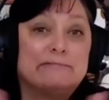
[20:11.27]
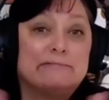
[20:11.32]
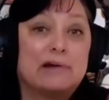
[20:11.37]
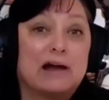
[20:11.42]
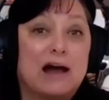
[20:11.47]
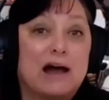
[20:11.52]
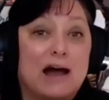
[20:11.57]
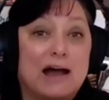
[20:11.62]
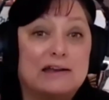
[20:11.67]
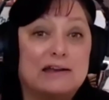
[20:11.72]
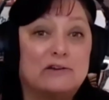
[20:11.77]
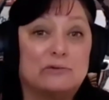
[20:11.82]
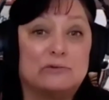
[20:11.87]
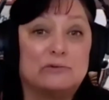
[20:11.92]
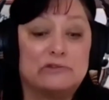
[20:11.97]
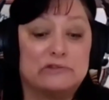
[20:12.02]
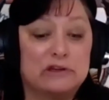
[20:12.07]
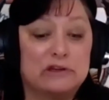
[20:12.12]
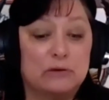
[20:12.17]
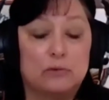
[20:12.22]
I don't
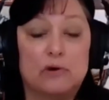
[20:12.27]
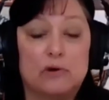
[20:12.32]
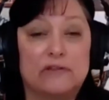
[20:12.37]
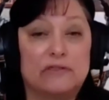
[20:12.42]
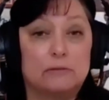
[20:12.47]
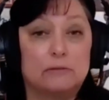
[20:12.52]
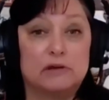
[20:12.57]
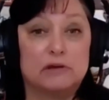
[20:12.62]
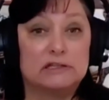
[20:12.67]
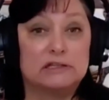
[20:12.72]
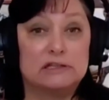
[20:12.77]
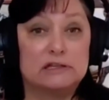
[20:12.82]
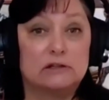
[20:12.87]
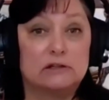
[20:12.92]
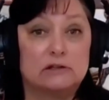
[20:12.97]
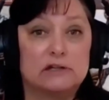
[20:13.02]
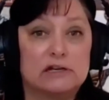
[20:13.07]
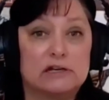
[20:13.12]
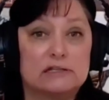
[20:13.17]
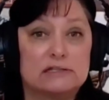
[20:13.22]
see what the big
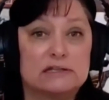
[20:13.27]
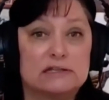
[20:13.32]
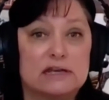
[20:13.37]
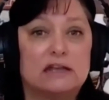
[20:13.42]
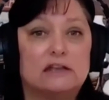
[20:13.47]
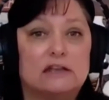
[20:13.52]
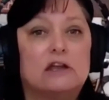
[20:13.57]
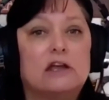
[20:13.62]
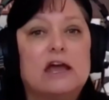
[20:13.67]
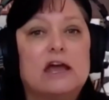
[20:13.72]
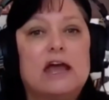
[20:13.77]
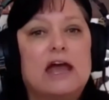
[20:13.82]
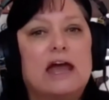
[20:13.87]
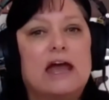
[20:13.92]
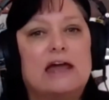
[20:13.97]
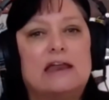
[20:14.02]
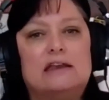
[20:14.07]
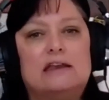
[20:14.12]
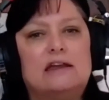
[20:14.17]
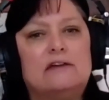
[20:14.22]
deal is. And
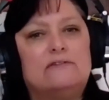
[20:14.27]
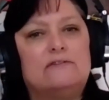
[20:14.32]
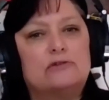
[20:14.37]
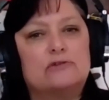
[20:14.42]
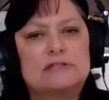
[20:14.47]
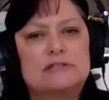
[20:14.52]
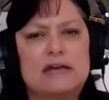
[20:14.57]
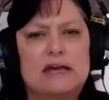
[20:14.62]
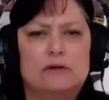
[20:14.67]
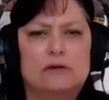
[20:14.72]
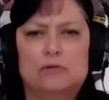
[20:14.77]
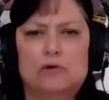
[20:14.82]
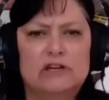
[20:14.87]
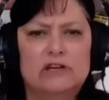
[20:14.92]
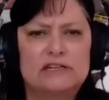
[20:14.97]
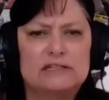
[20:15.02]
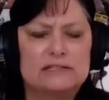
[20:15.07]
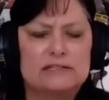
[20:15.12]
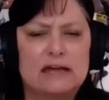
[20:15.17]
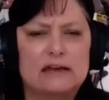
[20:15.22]
if you're saying, well,
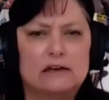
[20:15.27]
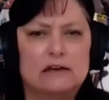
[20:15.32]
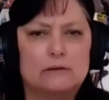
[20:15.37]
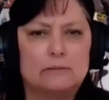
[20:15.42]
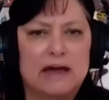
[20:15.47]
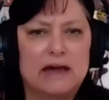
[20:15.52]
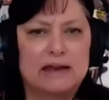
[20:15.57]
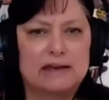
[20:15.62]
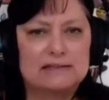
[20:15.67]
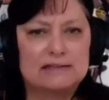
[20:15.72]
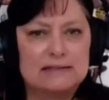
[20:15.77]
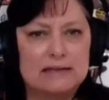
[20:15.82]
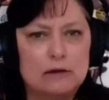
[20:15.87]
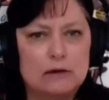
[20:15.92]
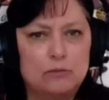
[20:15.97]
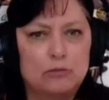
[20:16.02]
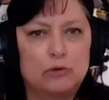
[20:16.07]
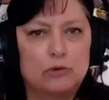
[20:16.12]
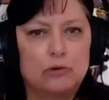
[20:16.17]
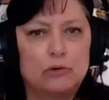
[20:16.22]
he's setting a bad
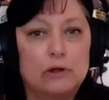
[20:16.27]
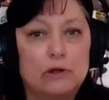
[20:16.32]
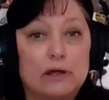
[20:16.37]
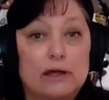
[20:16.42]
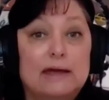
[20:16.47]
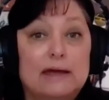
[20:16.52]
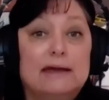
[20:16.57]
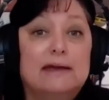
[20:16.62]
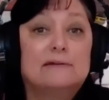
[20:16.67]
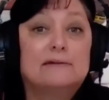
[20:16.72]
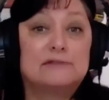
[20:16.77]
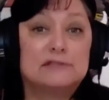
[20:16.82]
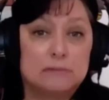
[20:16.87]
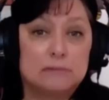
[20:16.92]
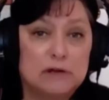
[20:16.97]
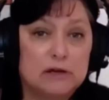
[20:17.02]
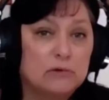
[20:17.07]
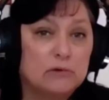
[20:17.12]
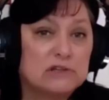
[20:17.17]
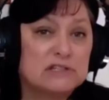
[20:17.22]
example, if
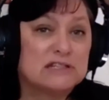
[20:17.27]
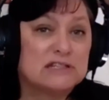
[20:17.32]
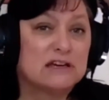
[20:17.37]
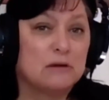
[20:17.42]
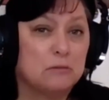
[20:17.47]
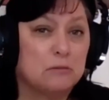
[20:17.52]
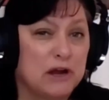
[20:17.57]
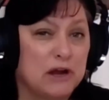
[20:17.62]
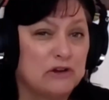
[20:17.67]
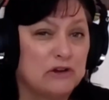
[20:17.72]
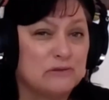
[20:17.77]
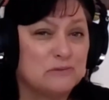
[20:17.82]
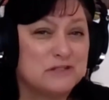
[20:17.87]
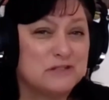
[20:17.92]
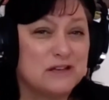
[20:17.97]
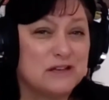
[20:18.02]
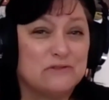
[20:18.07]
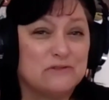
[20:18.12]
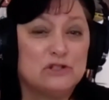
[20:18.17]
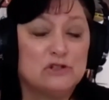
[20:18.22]
somebody wants to compare
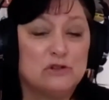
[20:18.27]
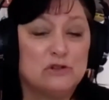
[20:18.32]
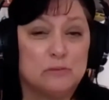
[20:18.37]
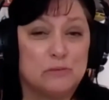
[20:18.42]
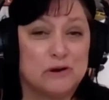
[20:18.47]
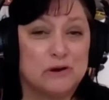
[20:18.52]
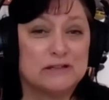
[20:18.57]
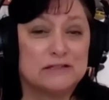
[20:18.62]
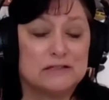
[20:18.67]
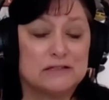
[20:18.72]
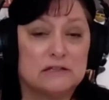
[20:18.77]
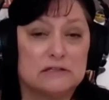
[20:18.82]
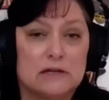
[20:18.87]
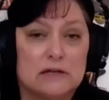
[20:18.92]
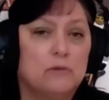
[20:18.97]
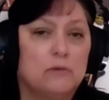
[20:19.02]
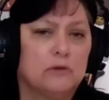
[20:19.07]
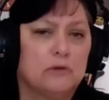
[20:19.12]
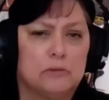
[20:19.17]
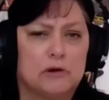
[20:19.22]
themselves to the president and say,
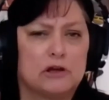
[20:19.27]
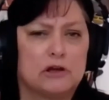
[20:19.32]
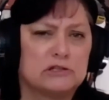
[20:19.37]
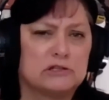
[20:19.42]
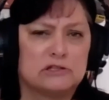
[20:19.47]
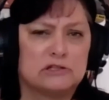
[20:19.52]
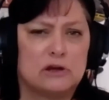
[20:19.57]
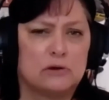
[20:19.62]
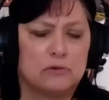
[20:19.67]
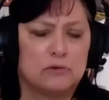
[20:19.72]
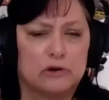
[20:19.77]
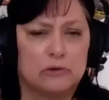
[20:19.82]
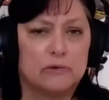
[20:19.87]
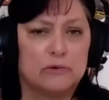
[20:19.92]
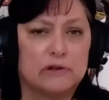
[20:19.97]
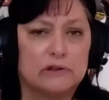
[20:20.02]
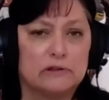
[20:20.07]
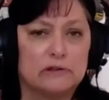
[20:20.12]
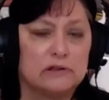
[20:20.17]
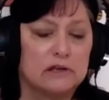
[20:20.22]
well, the president's not wearing
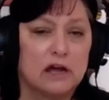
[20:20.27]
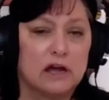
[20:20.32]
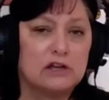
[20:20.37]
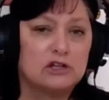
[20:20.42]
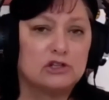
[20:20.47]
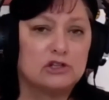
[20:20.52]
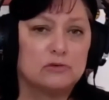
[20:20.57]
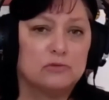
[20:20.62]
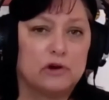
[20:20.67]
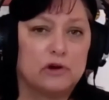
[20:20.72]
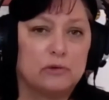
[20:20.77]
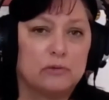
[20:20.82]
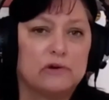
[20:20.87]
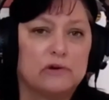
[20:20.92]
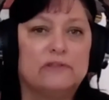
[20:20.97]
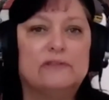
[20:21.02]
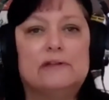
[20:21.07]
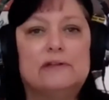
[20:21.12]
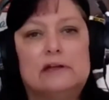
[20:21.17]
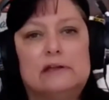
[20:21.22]
one, then I shouldn't wear
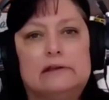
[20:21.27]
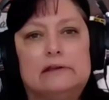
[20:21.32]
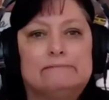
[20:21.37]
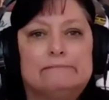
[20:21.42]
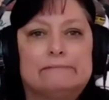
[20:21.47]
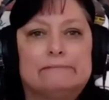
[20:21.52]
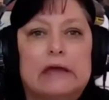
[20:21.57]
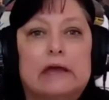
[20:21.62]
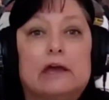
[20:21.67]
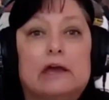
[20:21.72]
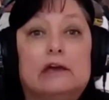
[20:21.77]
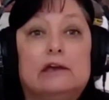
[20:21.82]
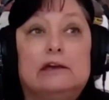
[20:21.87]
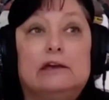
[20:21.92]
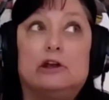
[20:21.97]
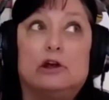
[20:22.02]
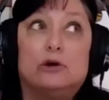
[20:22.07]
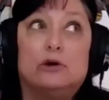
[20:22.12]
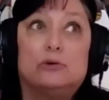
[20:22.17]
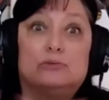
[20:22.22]
one, then, you
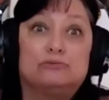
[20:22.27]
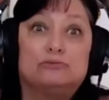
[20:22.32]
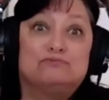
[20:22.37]
know,